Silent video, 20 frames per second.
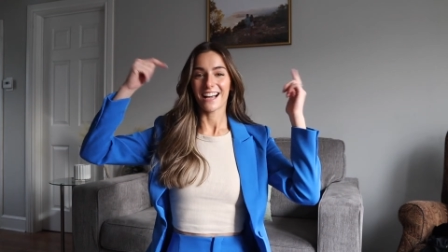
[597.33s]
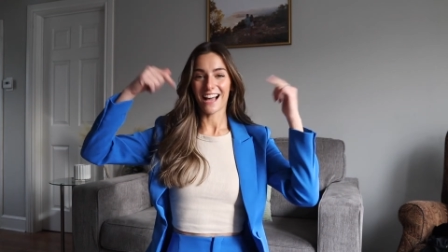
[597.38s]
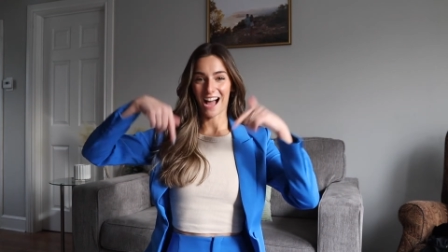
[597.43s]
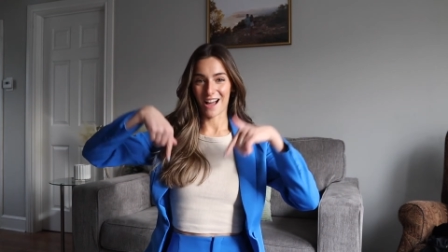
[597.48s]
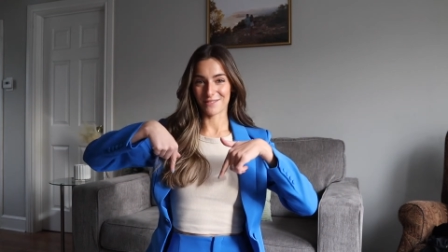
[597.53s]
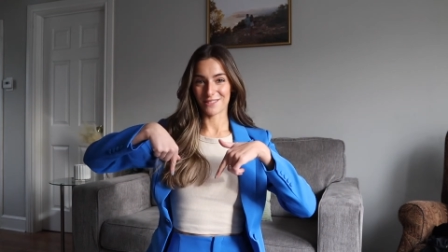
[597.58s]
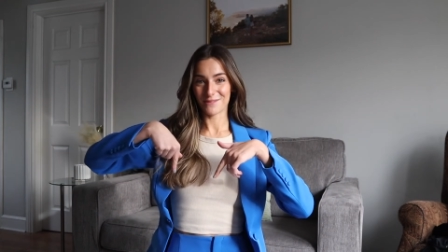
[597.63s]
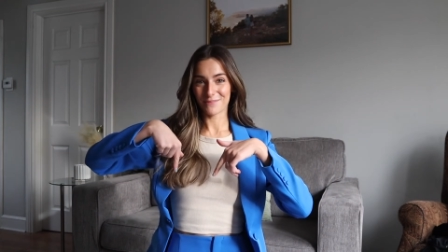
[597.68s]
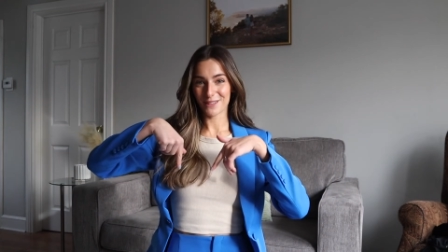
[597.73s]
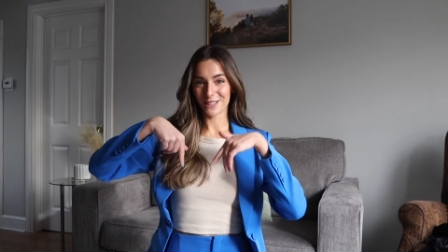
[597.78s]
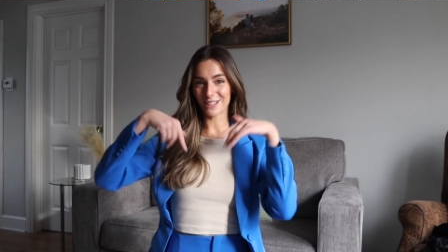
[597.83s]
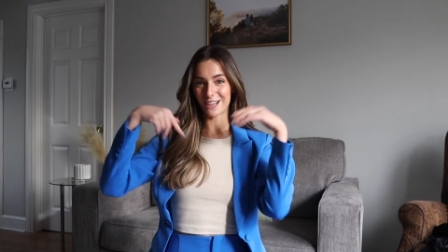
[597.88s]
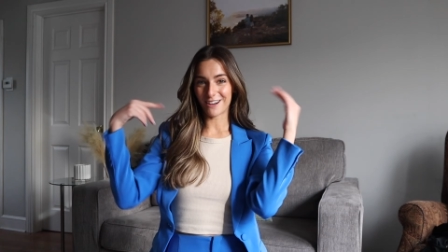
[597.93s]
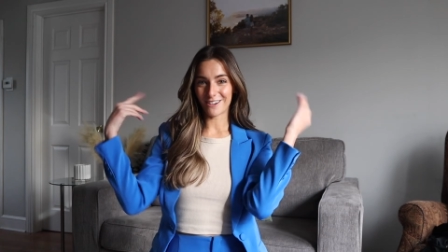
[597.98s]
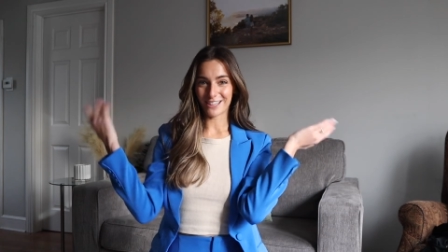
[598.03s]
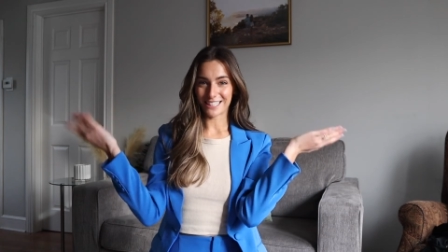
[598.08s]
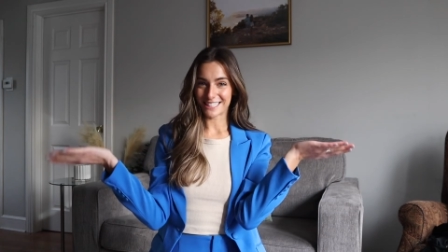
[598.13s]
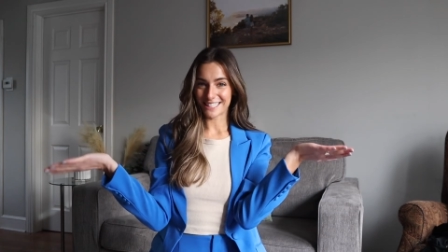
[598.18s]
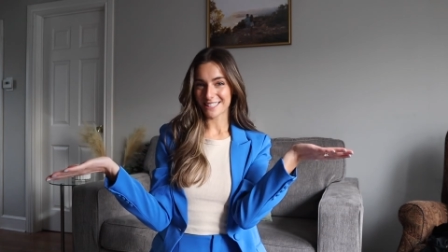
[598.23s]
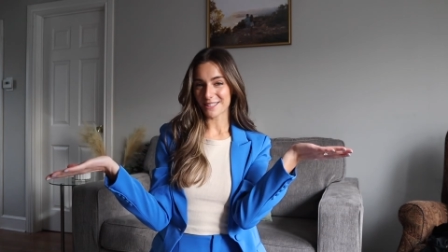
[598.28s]
comment below,
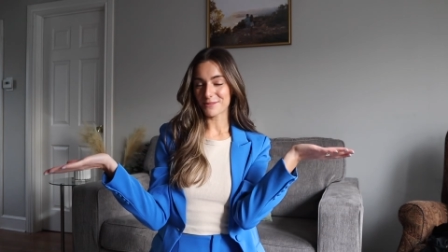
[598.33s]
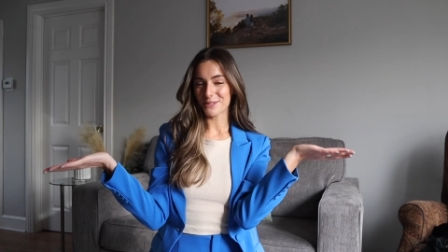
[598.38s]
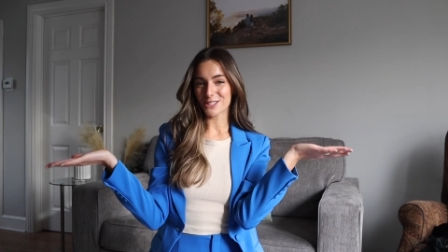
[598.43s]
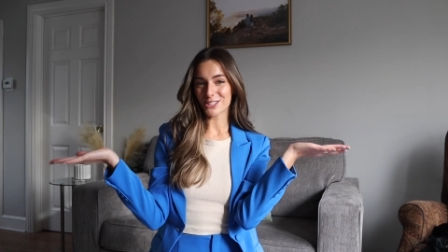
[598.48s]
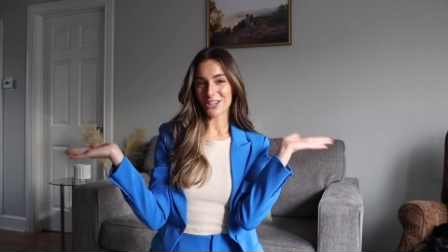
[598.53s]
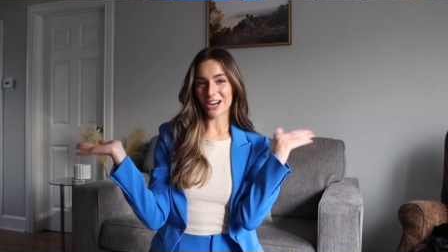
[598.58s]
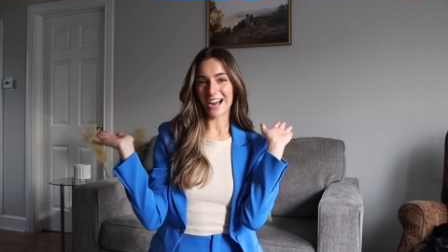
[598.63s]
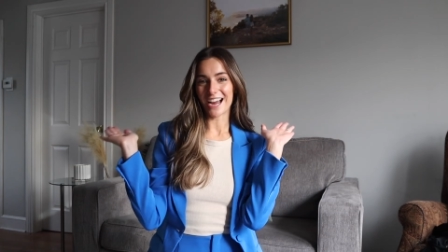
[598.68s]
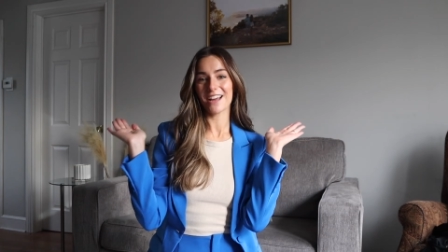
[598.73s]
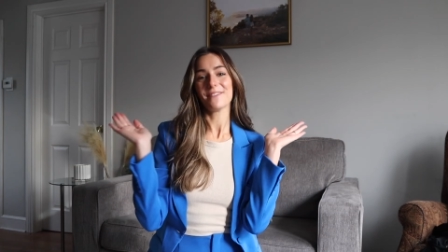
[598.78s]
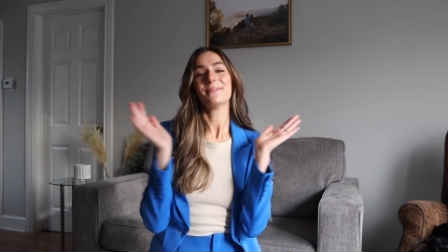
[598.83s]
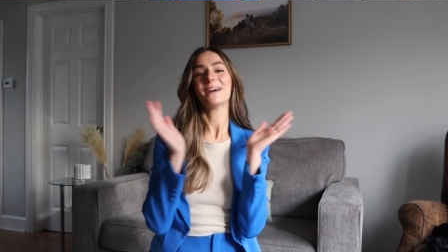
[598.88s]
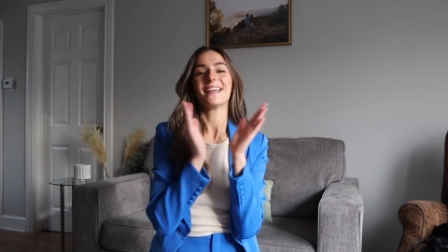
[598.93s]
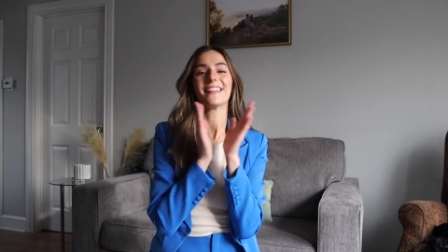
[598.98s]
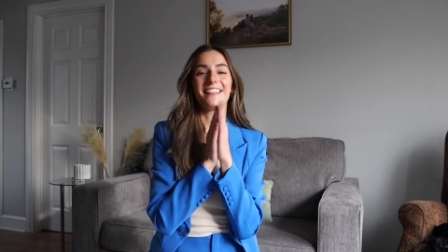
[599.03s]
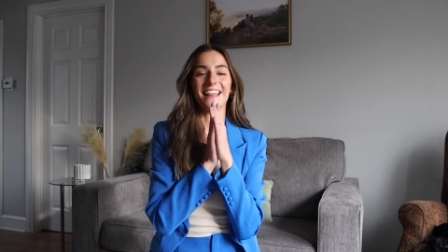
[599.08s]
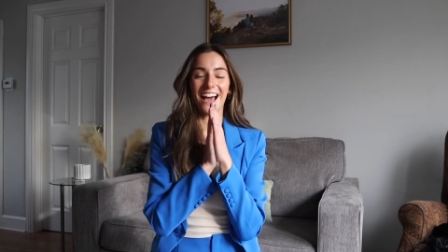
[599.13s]
and subscribe.